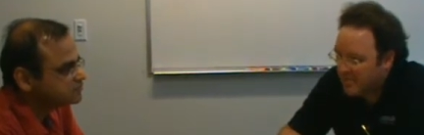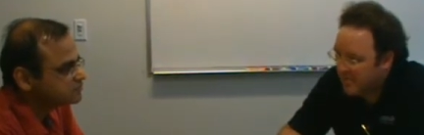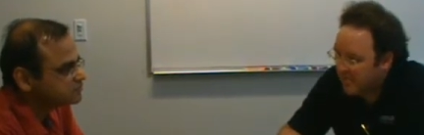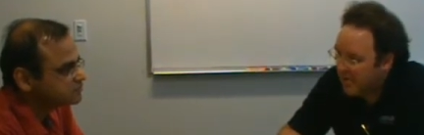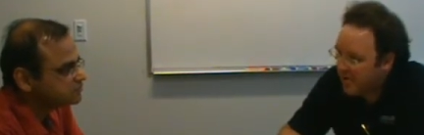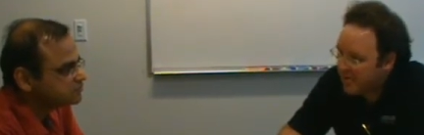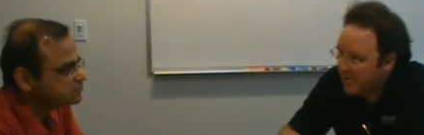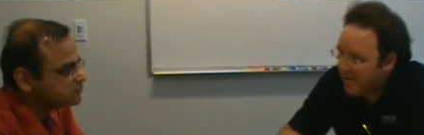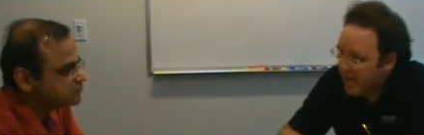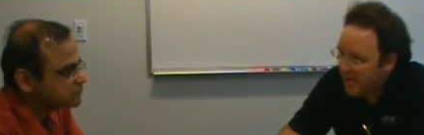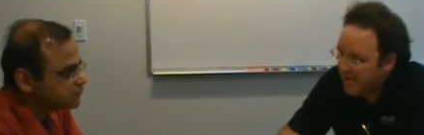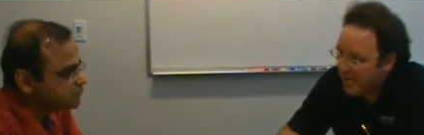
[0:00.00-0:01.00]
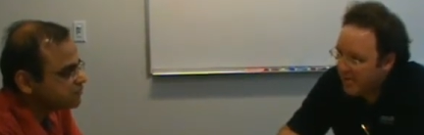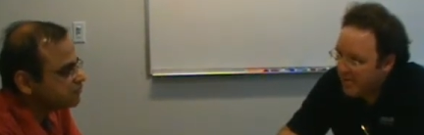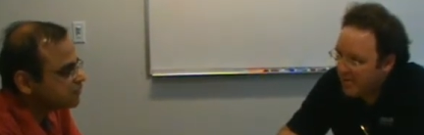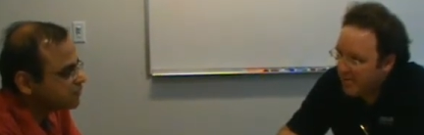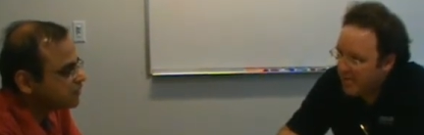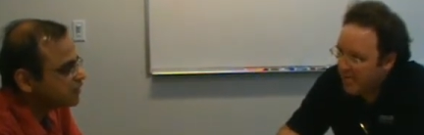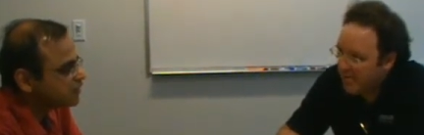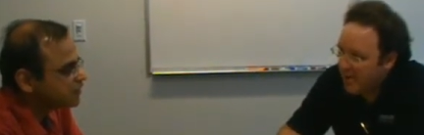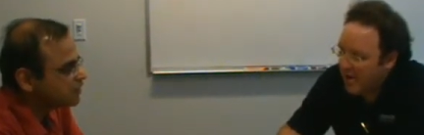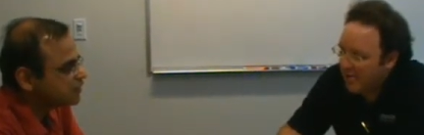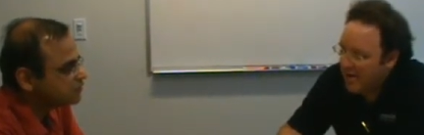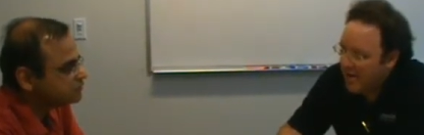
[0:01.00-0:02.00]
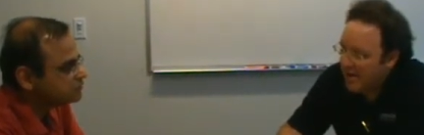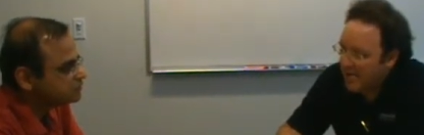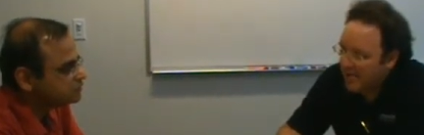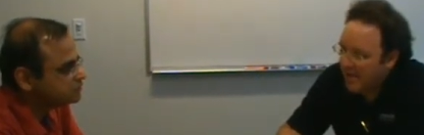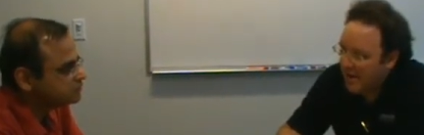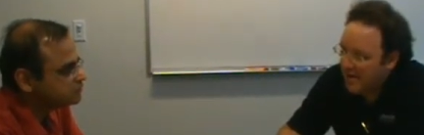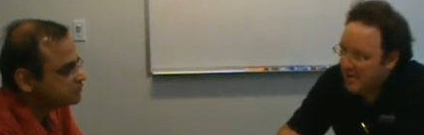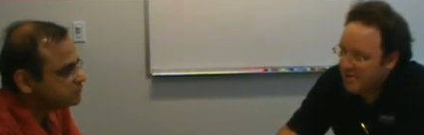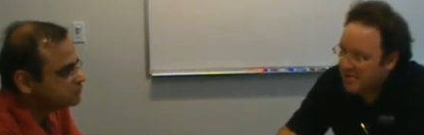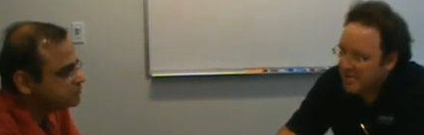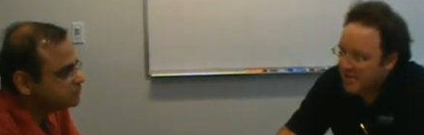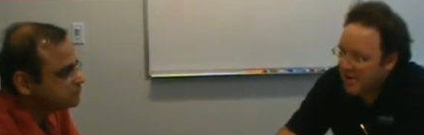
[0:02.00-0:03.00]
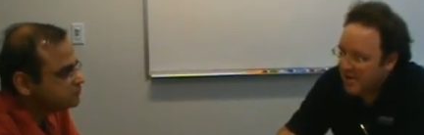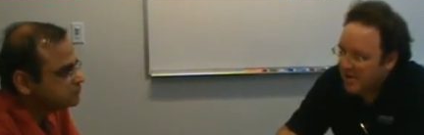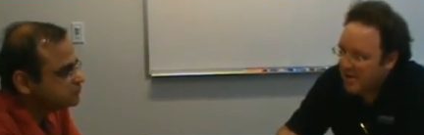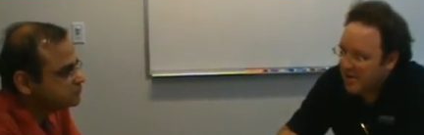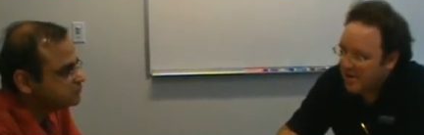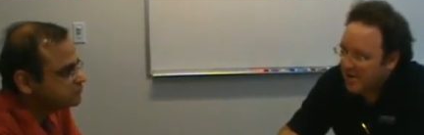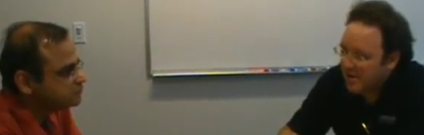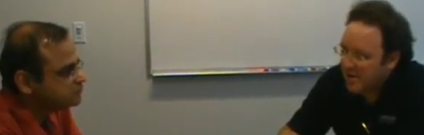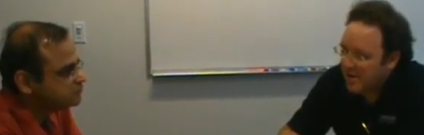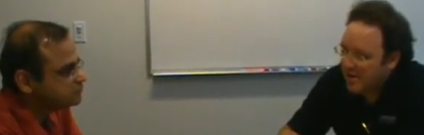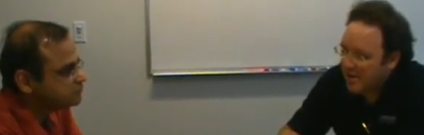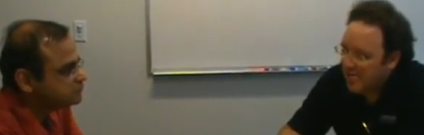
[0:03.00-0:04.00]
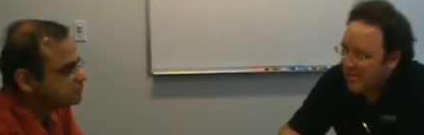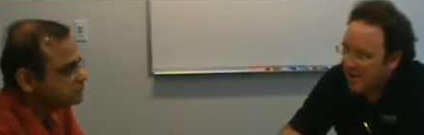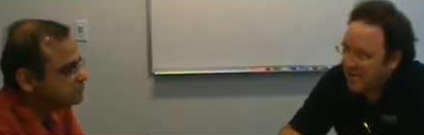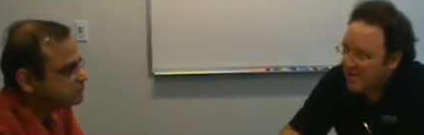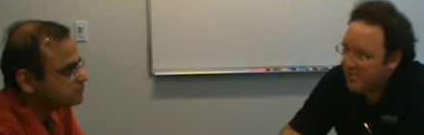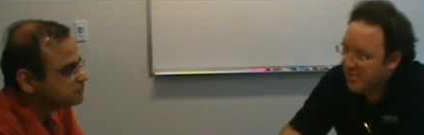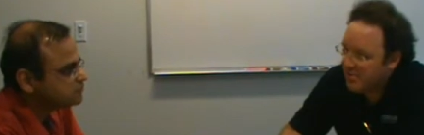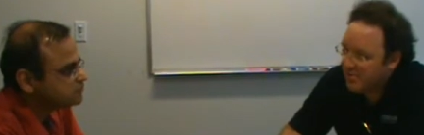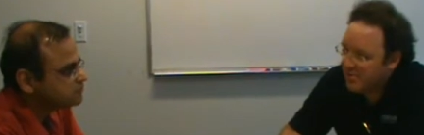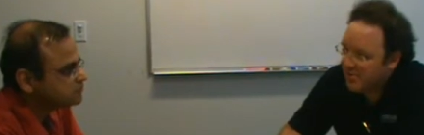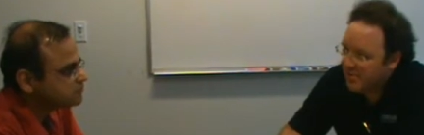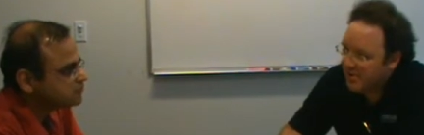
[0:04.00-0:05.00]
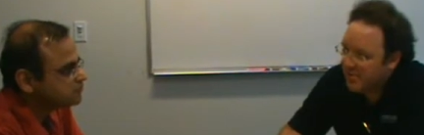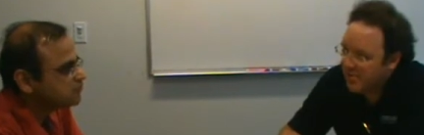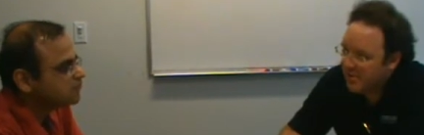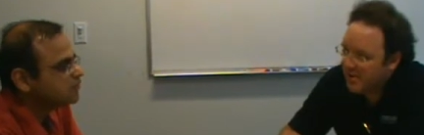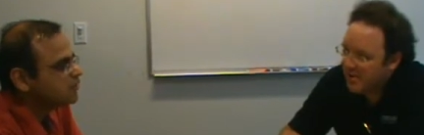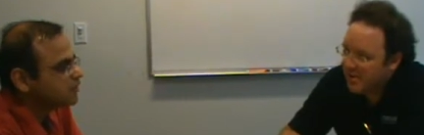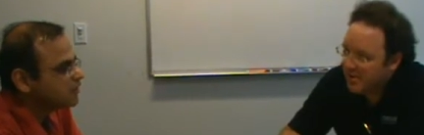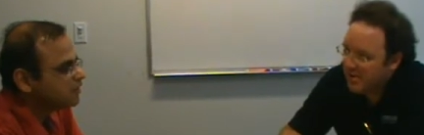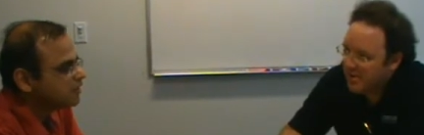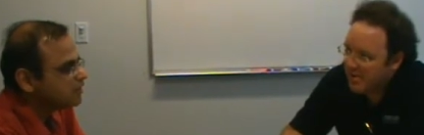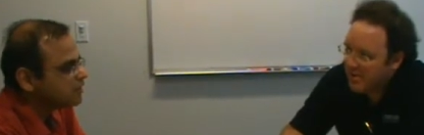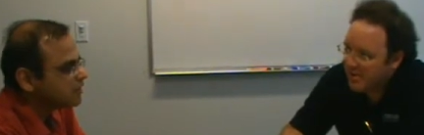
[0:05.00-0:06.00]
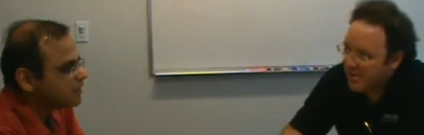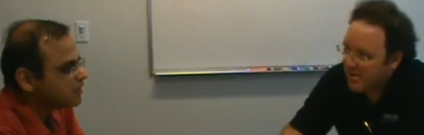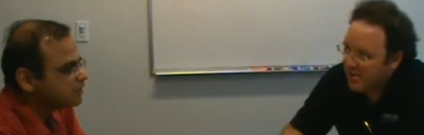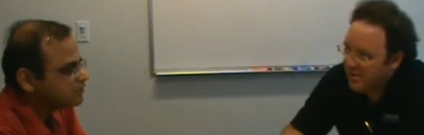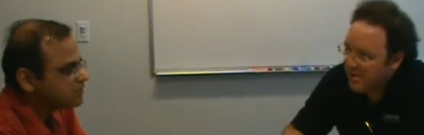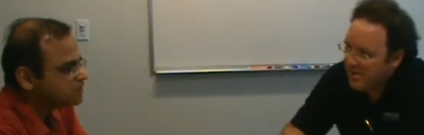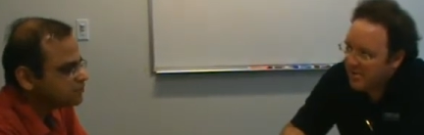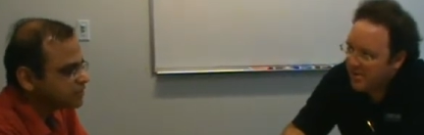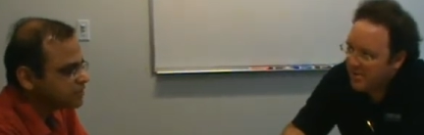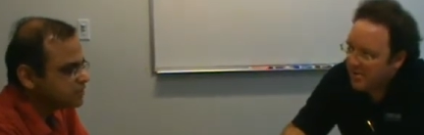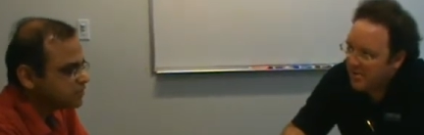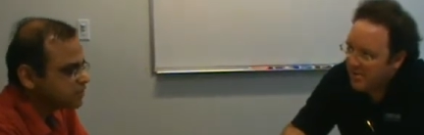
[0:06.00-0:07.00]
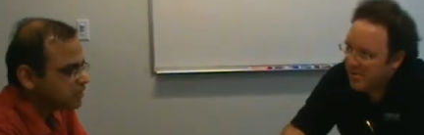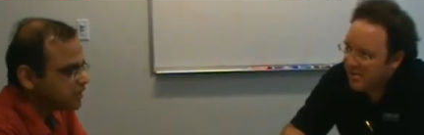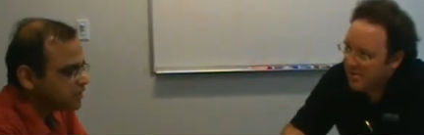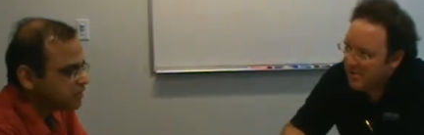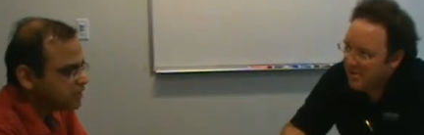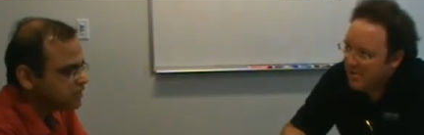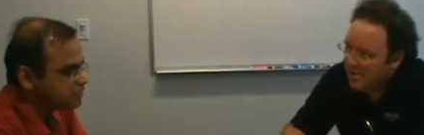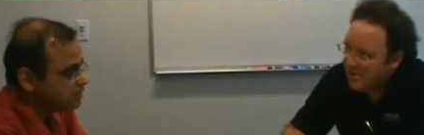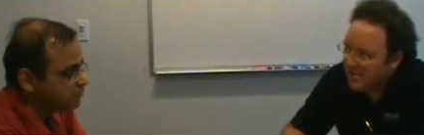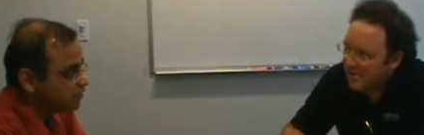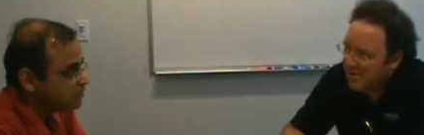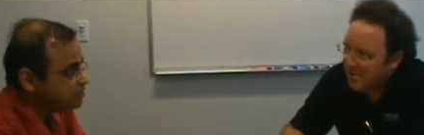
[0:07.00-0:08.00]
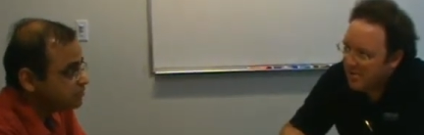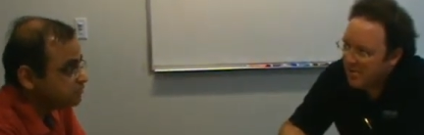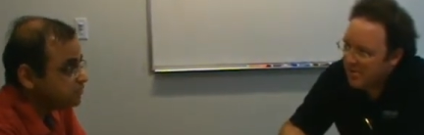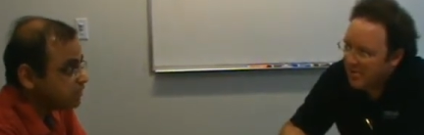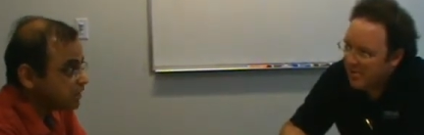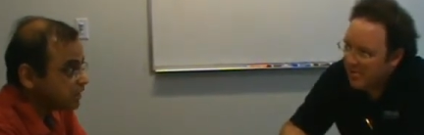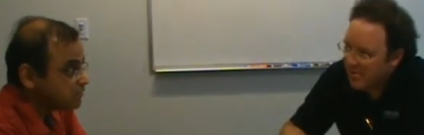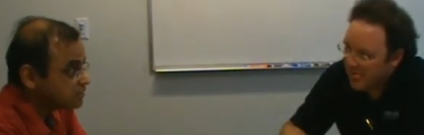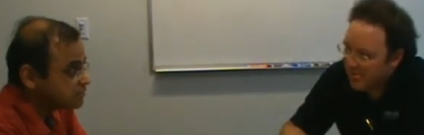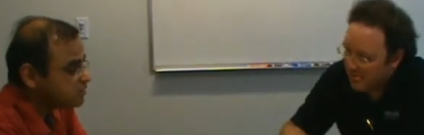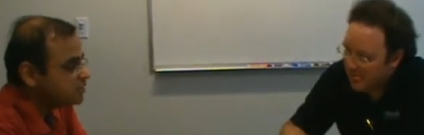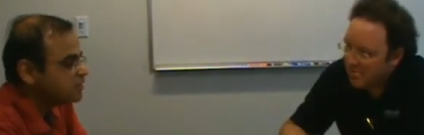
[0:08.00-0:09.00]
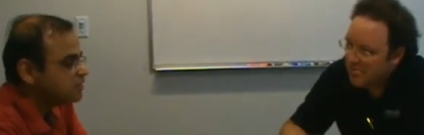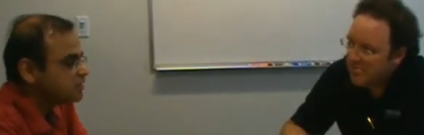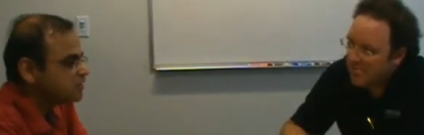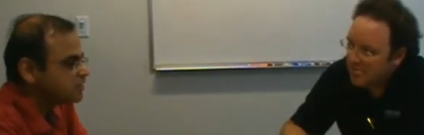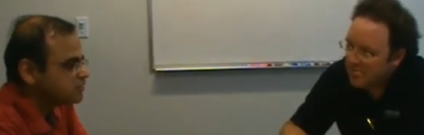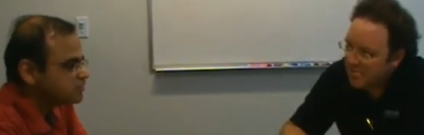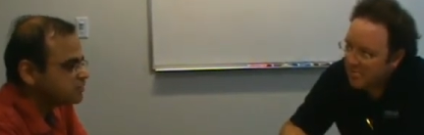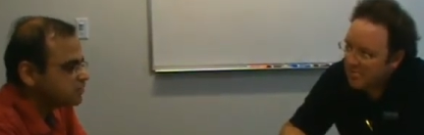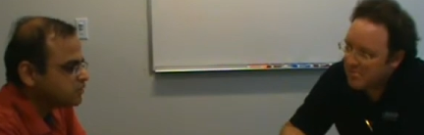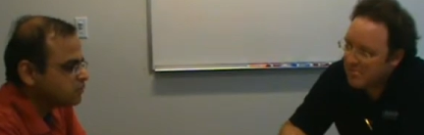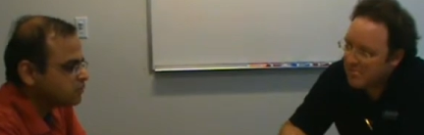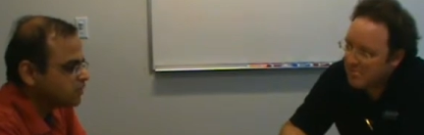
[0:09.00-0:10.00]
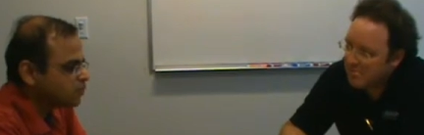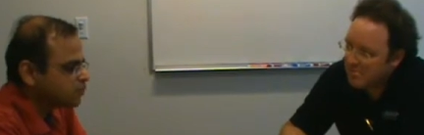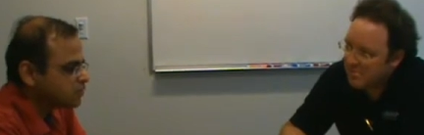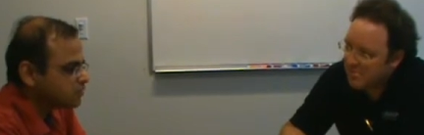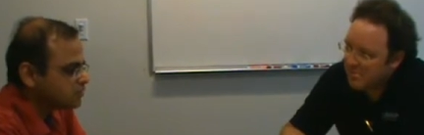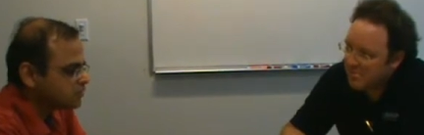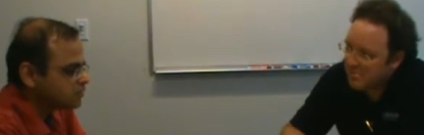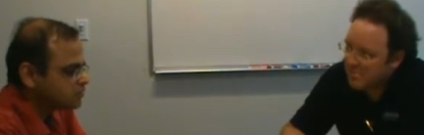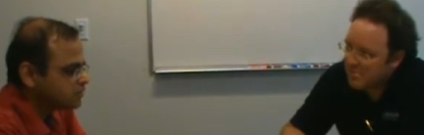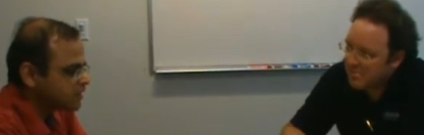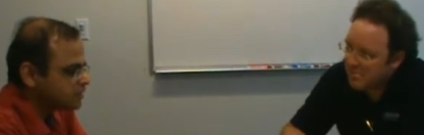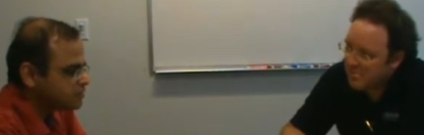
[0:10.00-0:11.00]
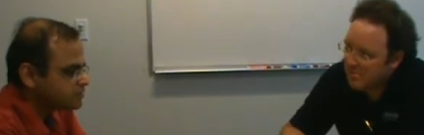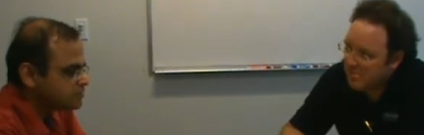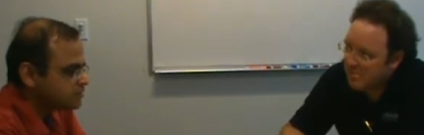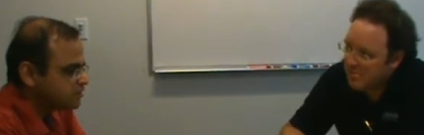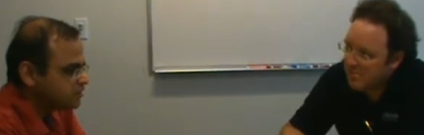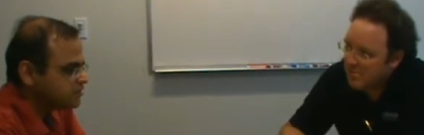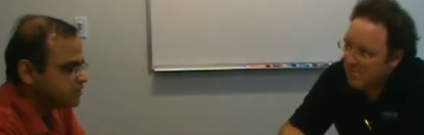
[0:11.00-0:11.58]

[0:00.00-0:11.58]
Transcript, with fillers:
Speaker 1: several others. We have we have that advanced uh, advanced virtual networking.
Speaker 2: Yeah, advanced virtual uh, takes advantage of VLANs. Mm-hmm. And so, uh, what what happens is that